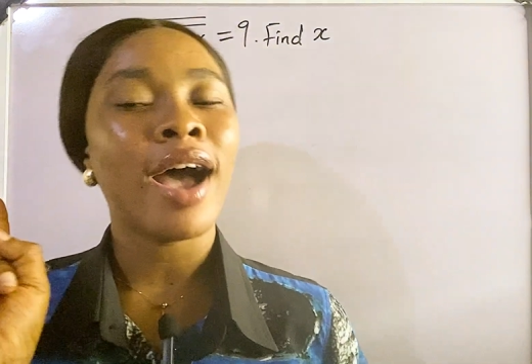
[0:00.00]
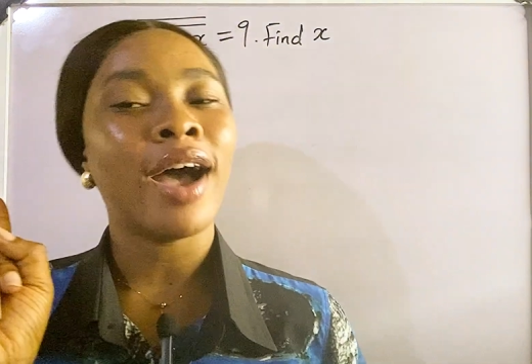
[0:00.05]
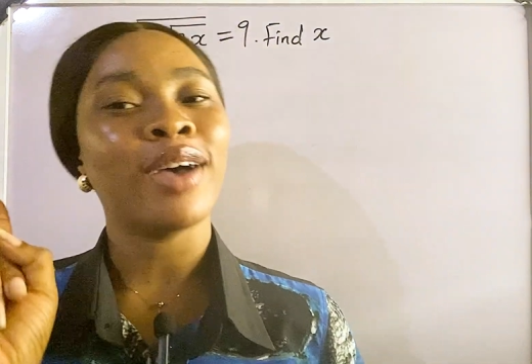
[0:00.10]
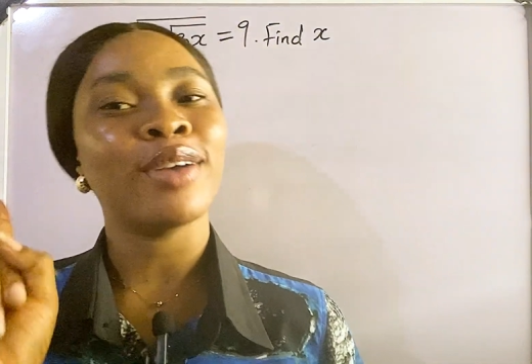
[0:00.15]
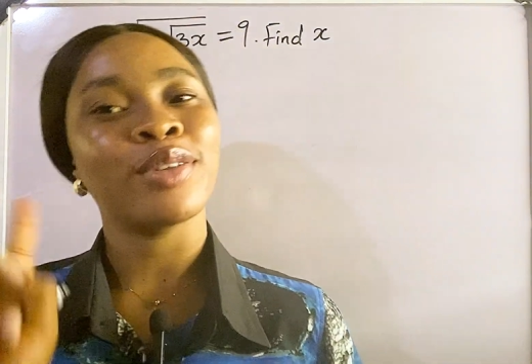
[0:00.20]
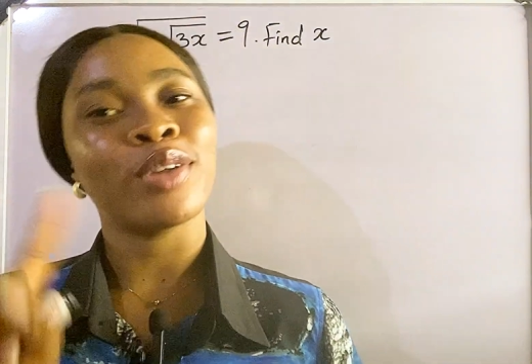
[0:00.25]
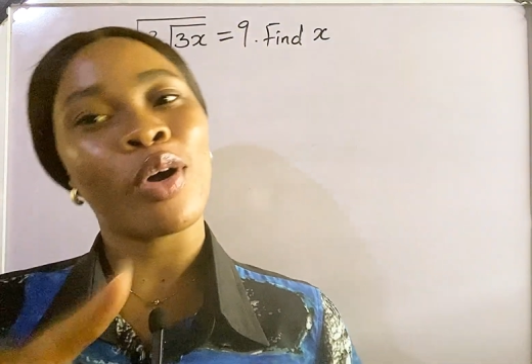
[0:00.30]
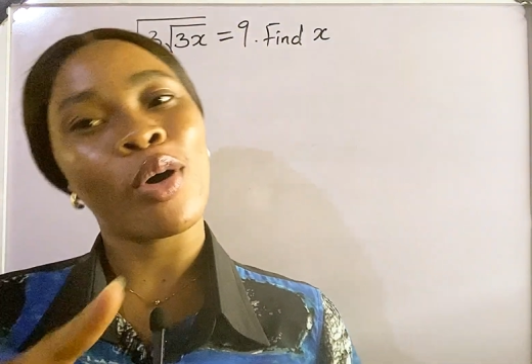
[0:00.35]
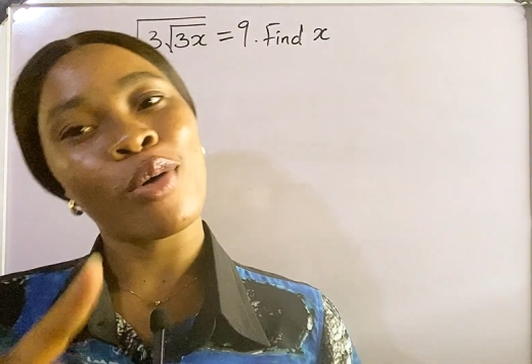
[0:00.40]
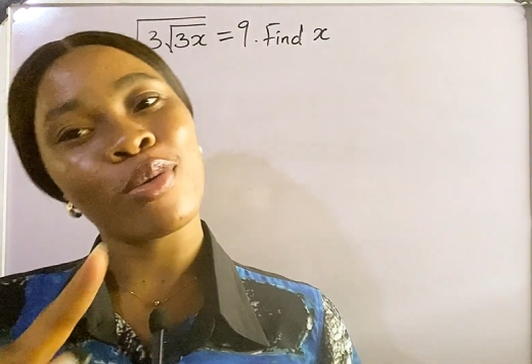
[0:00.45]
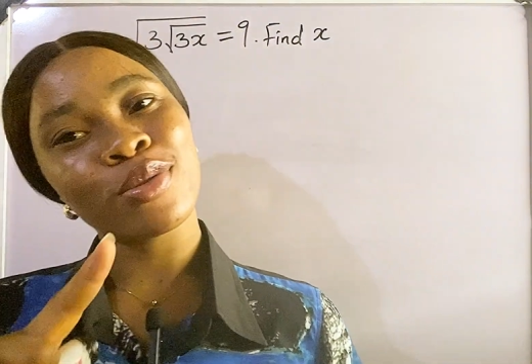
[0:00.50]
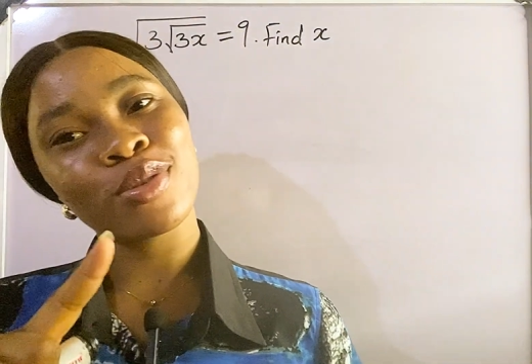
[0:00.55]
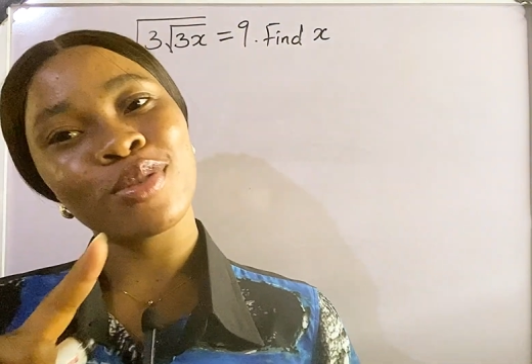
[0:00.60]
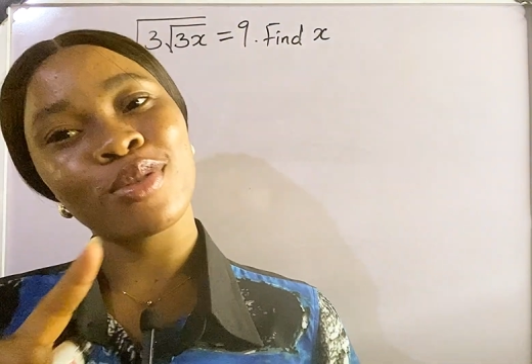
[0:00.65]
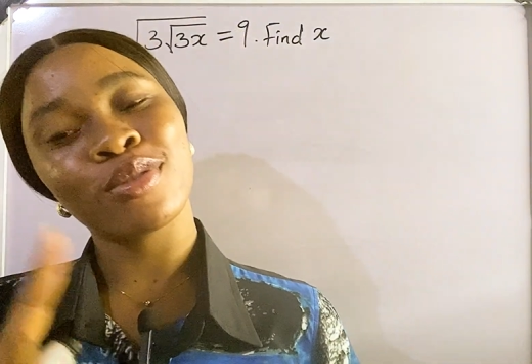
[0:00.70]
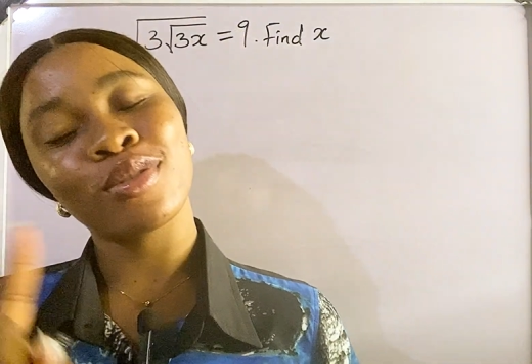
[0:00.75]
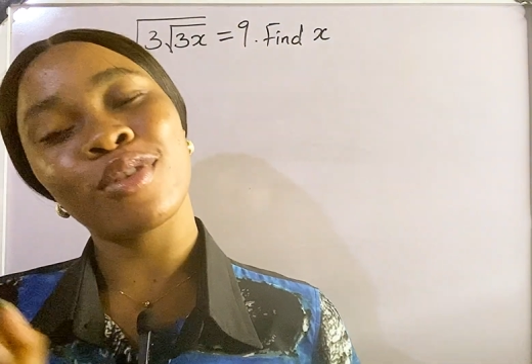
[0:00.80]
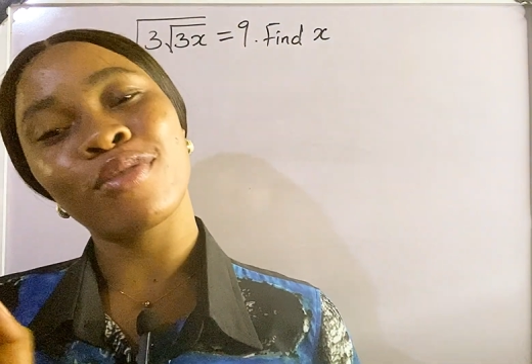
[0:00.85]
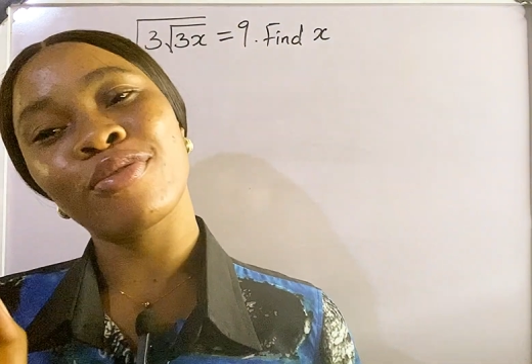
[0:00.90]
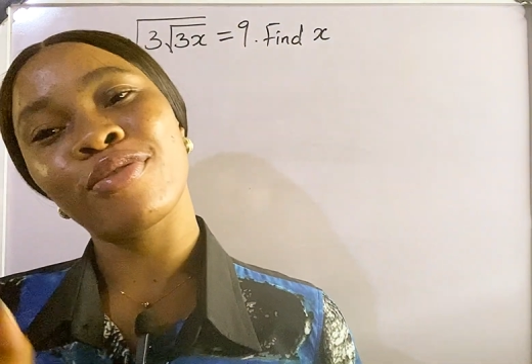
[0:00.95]
and
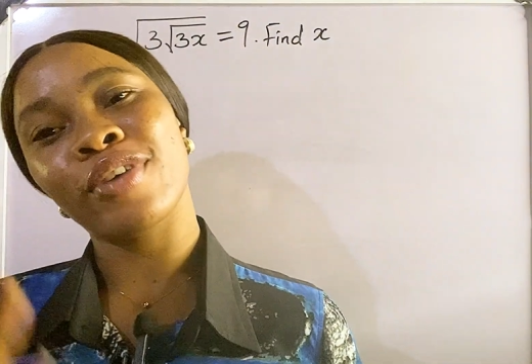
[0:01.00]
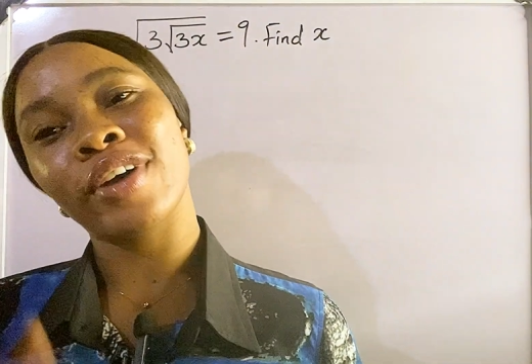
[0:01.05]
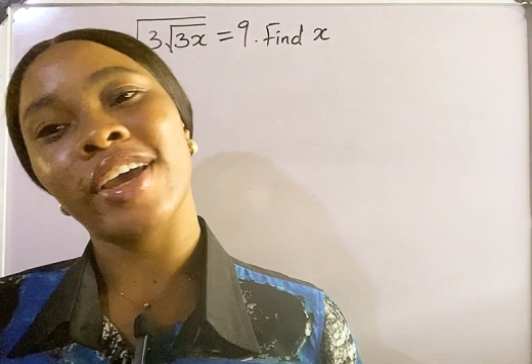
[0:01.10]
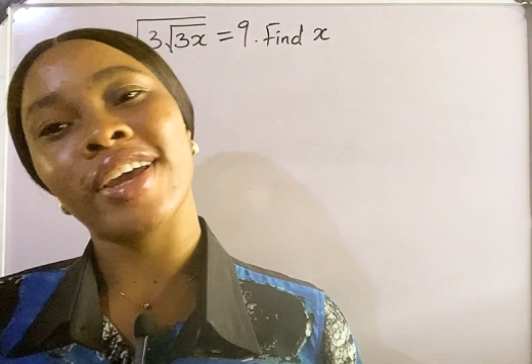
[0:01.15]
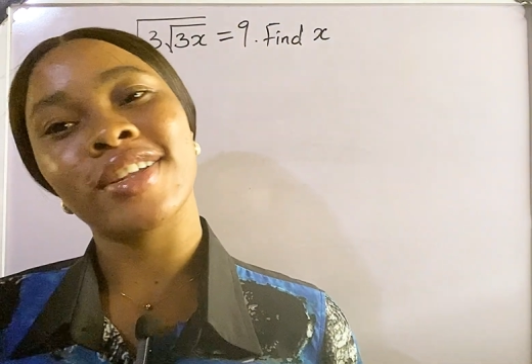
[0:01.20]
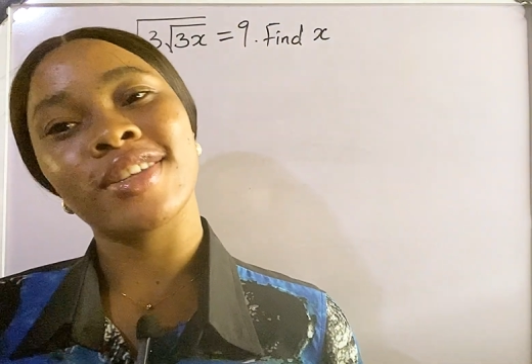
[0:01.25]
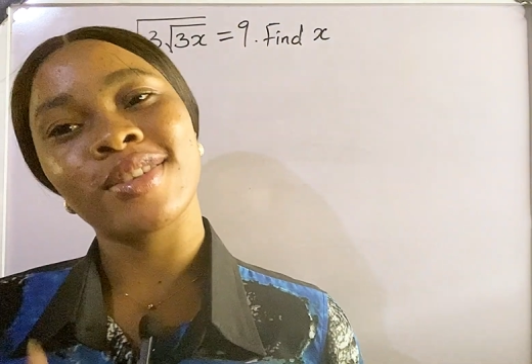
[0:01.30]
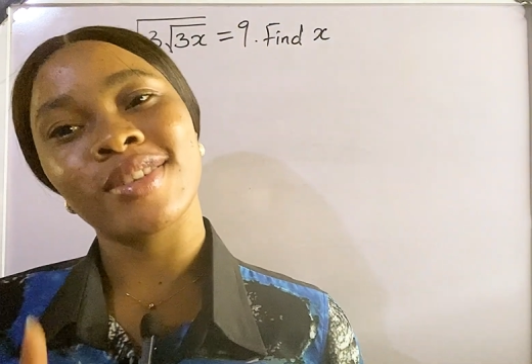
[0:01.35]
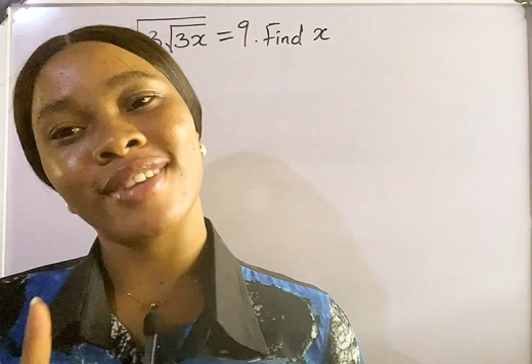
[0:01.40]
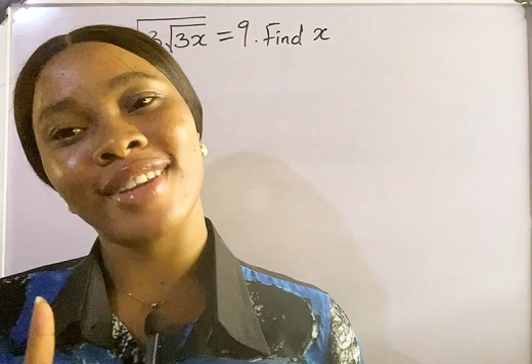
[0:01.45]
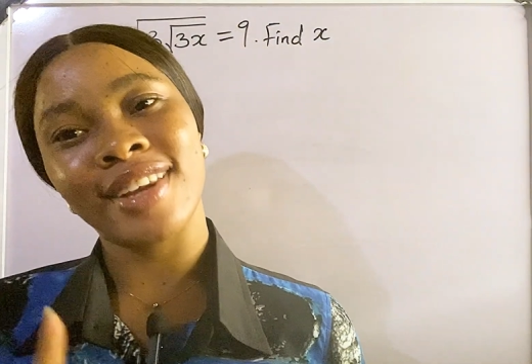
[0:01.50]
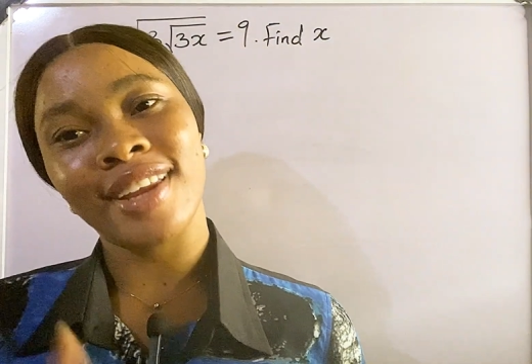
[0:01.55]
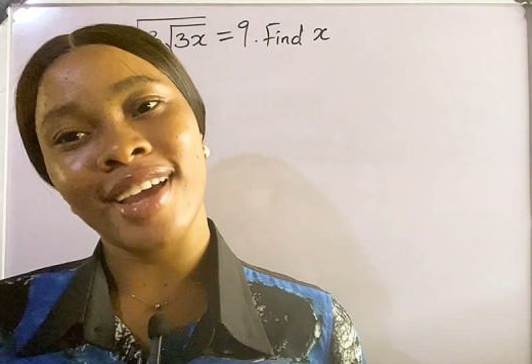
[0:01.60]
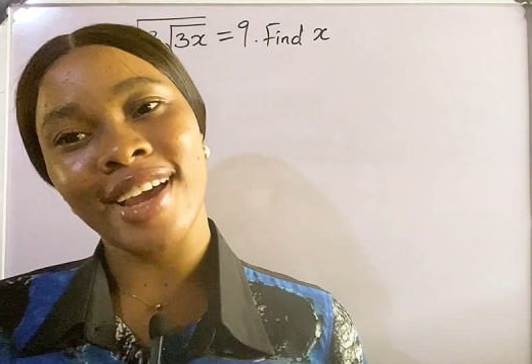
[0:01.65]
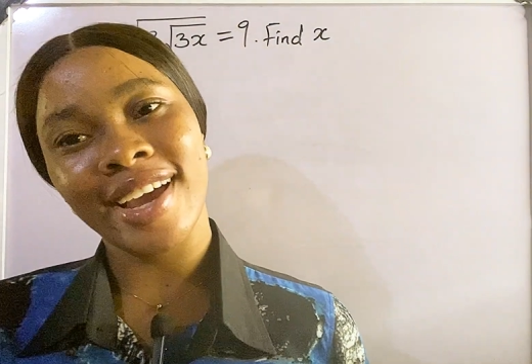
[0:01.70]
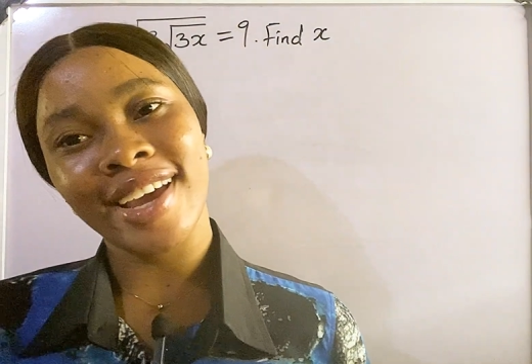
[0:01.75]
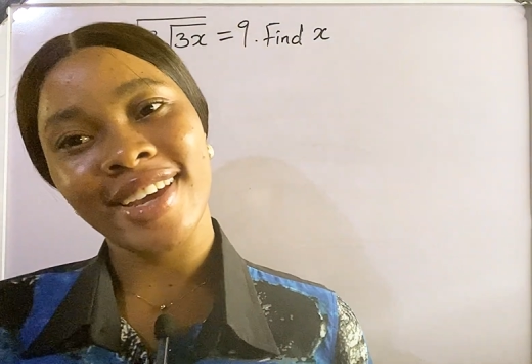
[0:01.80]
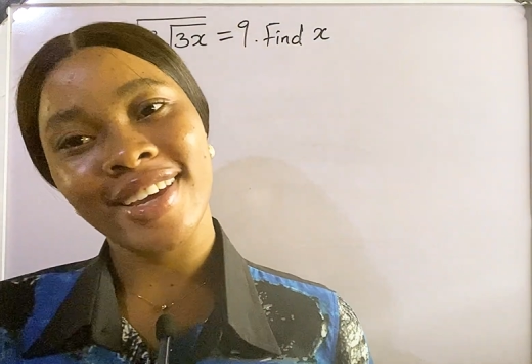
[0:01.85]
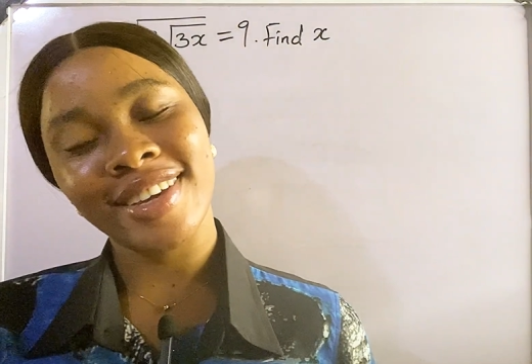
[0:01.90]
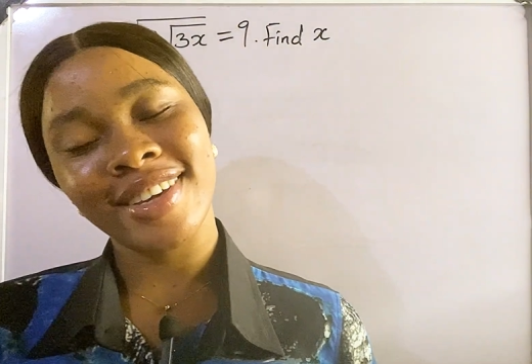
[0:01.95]
also don't forget to
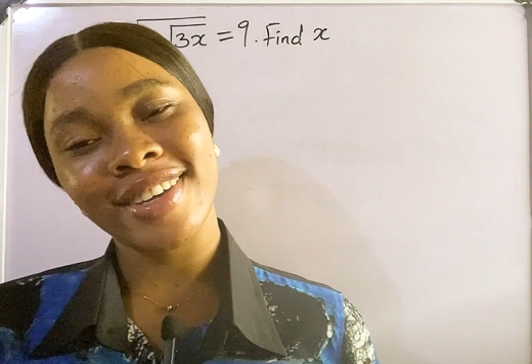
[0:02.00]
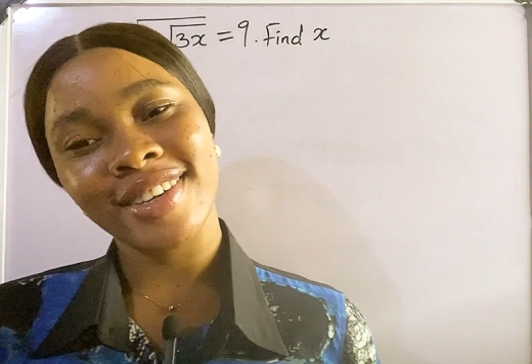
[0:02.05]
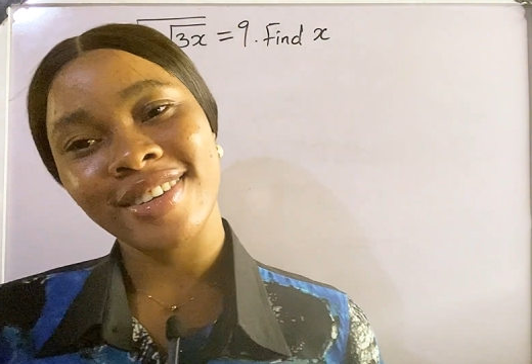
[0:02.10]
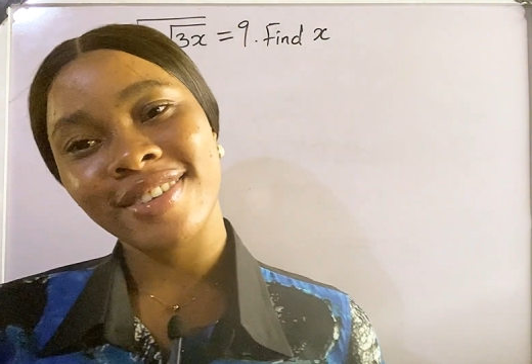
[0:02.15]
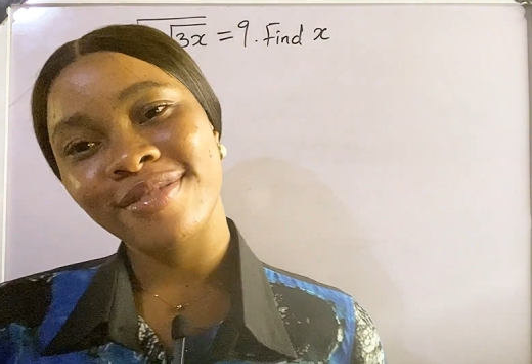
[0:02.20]
like,